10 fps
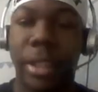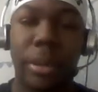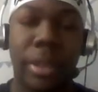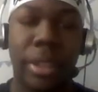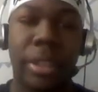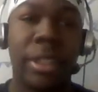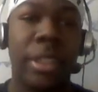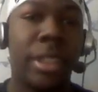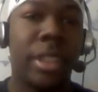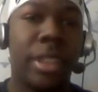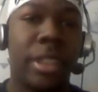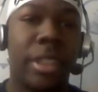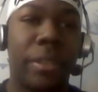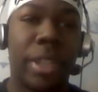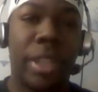I don't want to
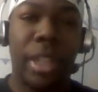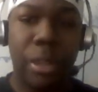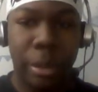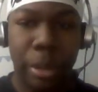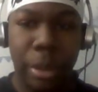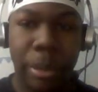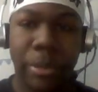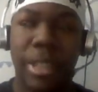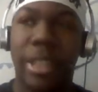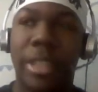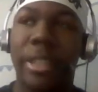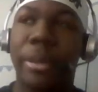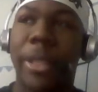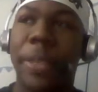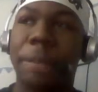give you that awkward moment of silence,
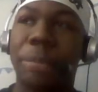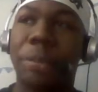but